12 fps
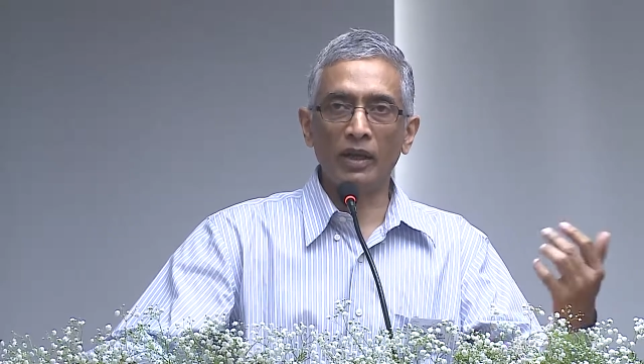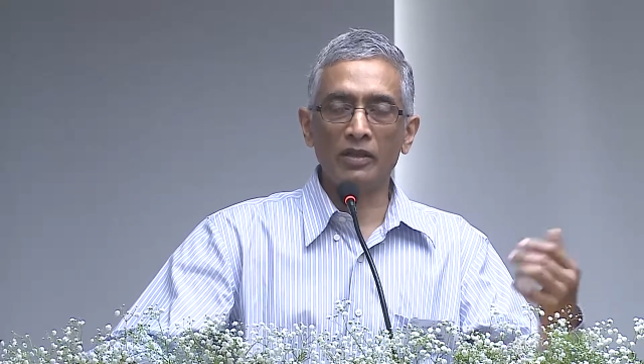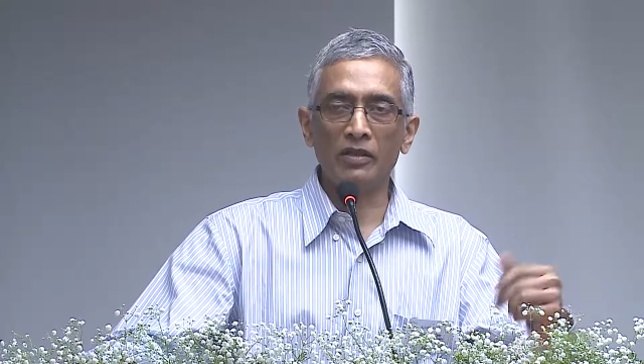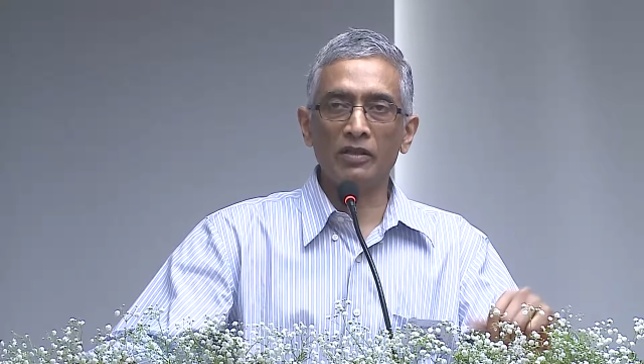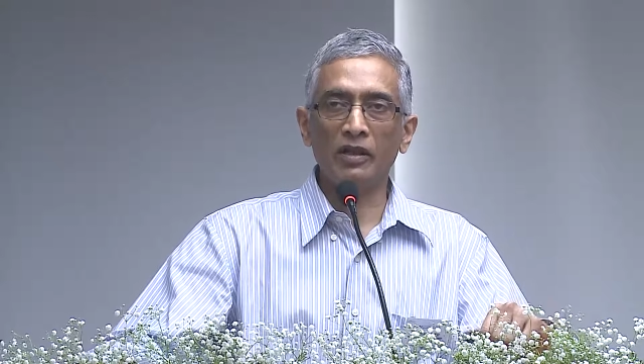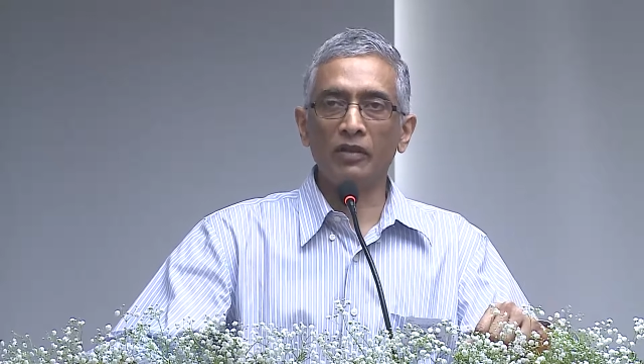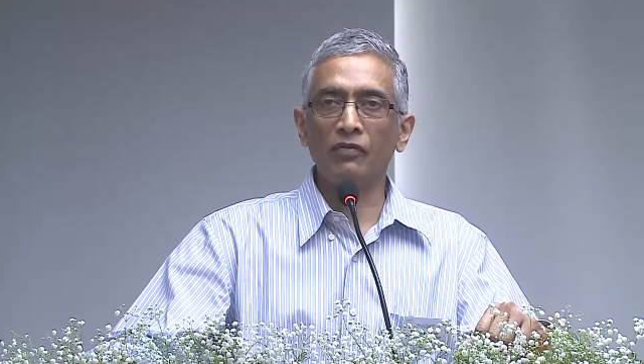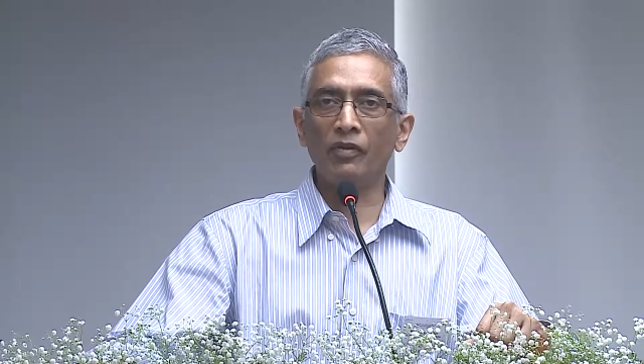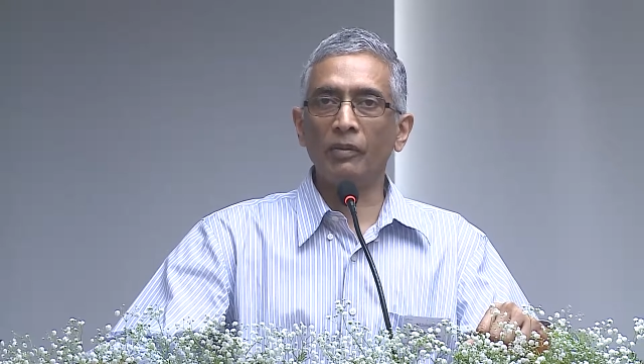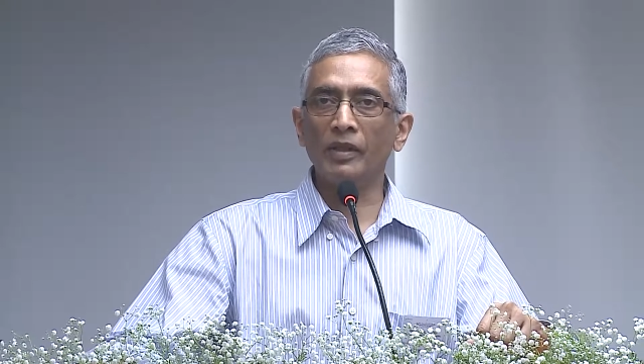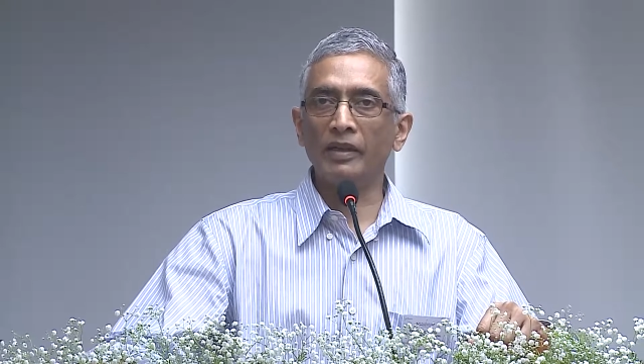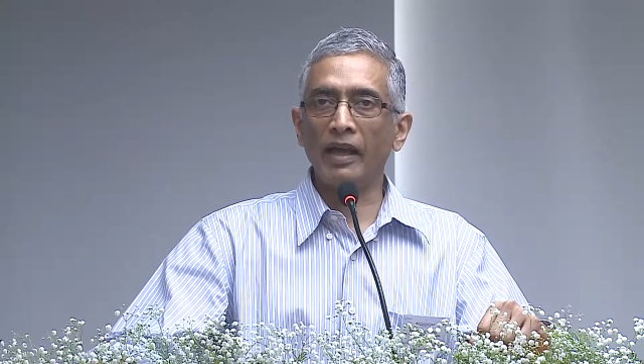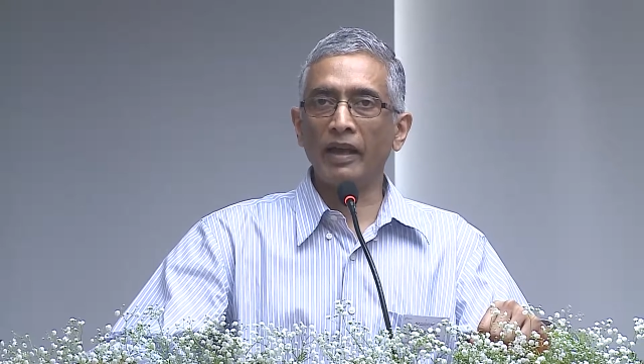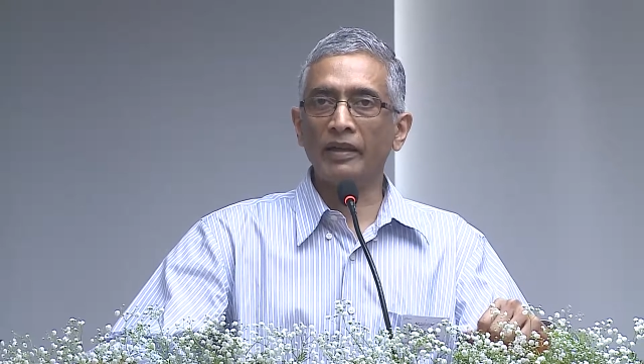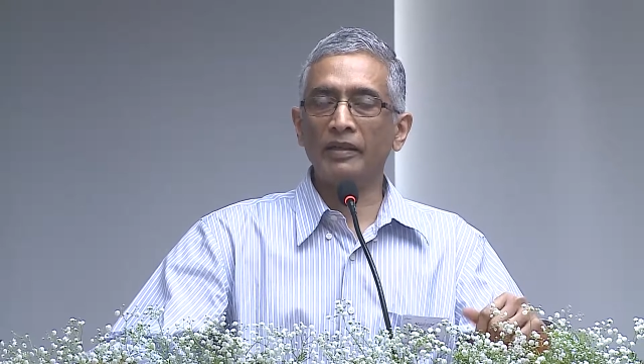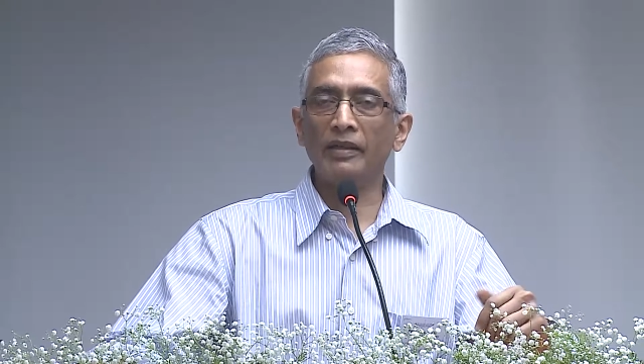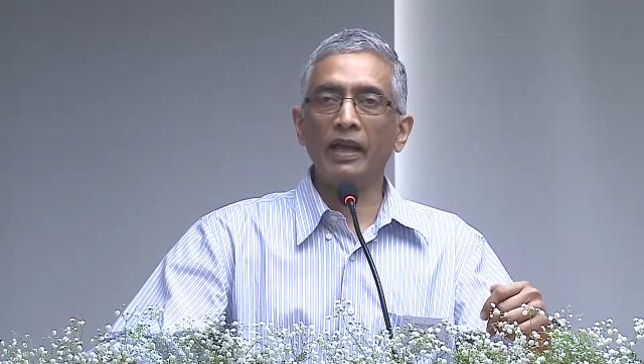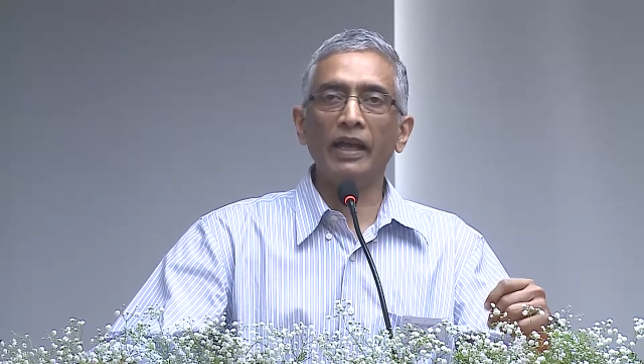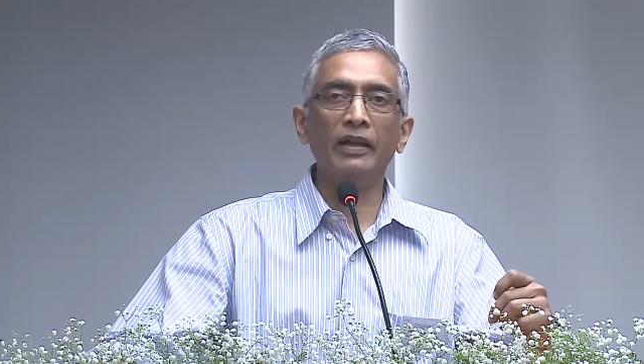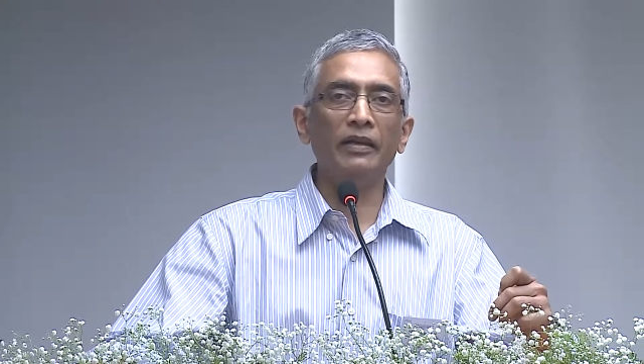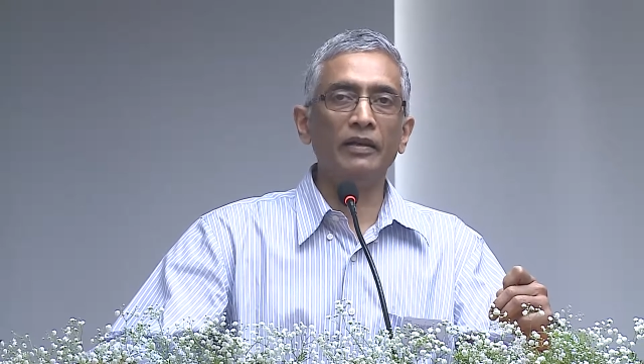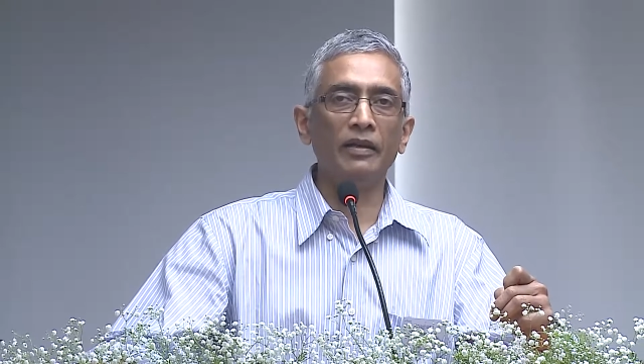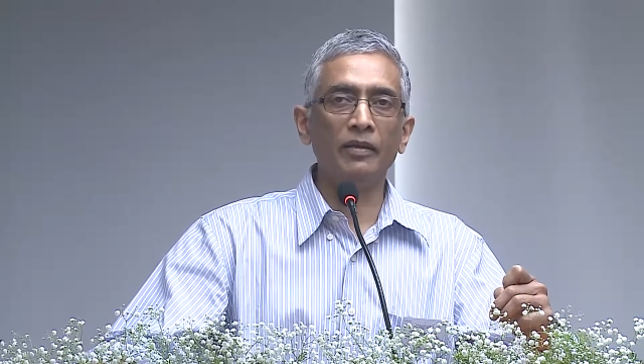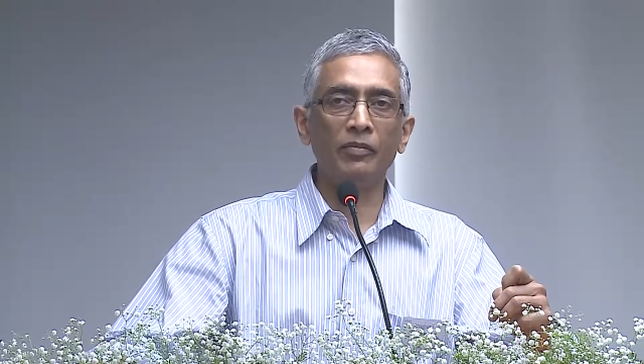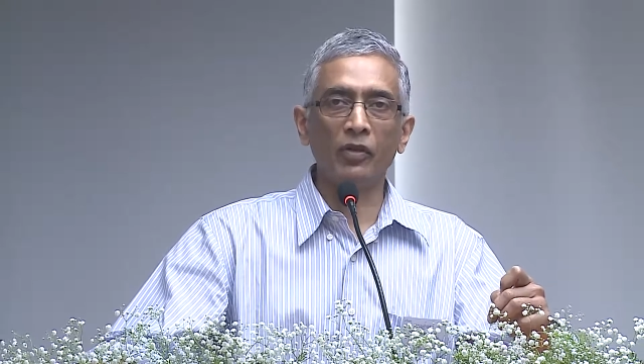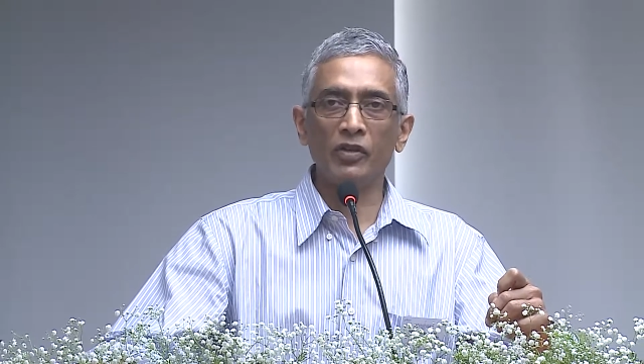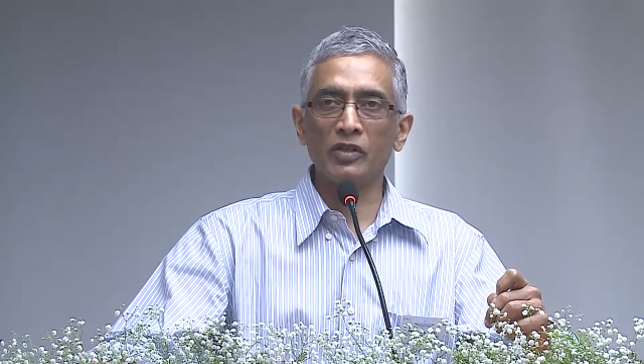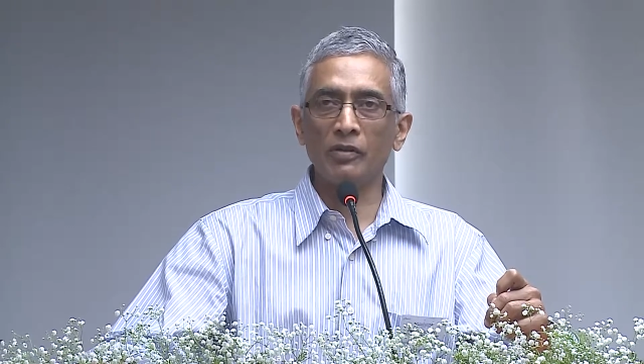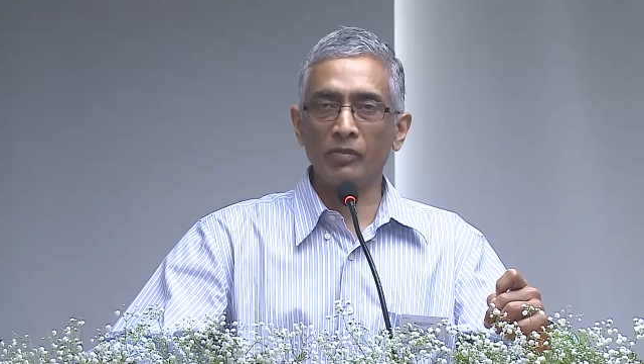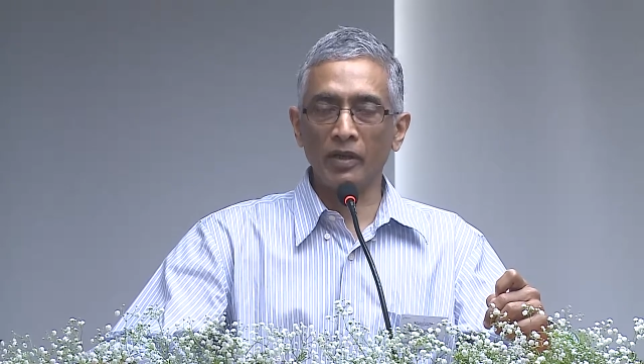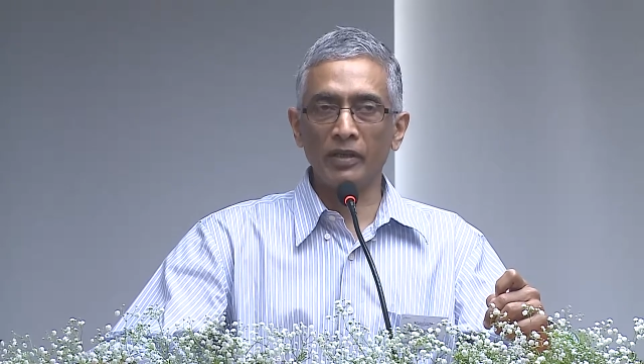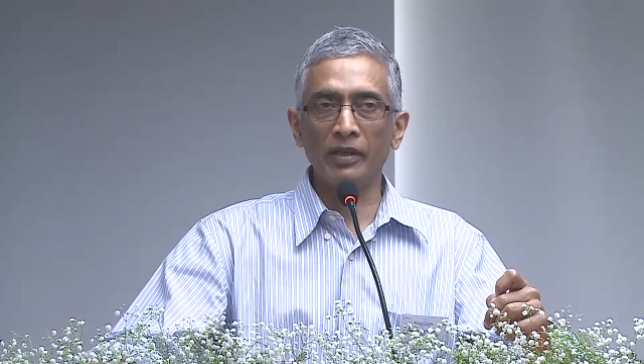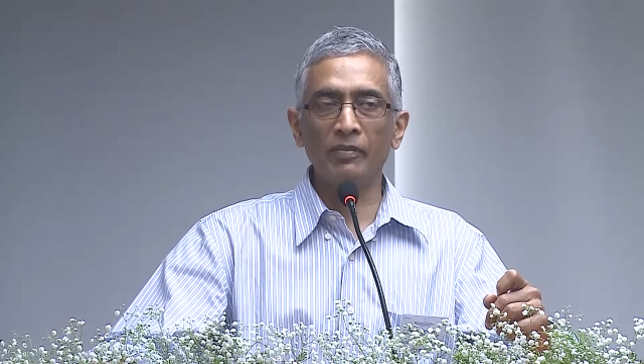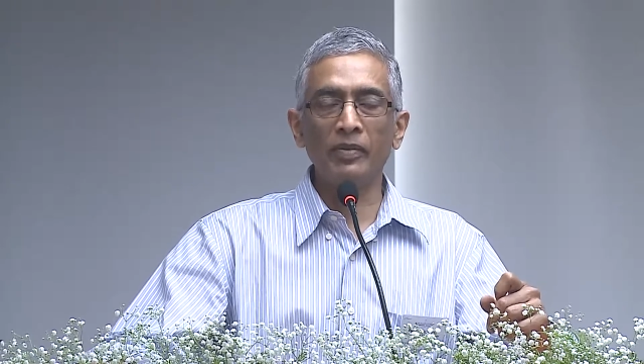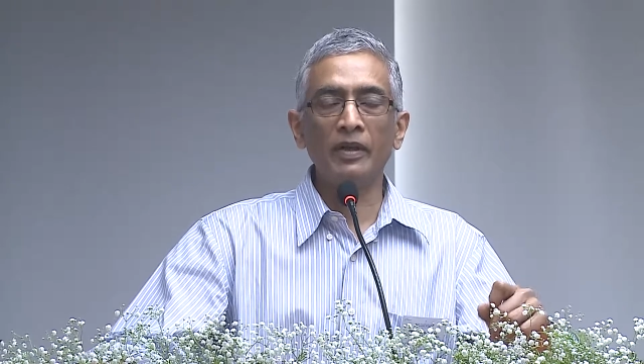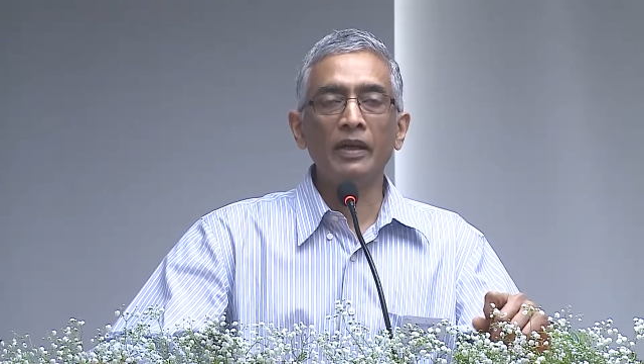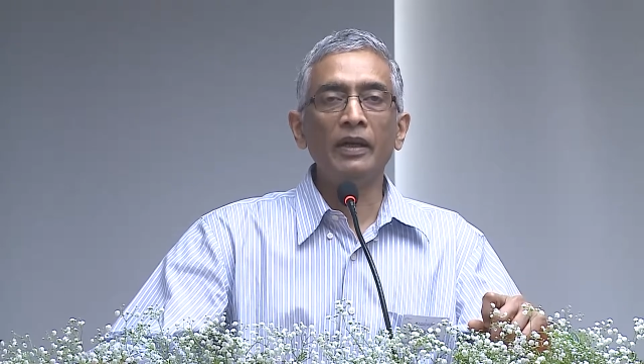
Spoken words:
I just heard from the director and Professor Pradeep.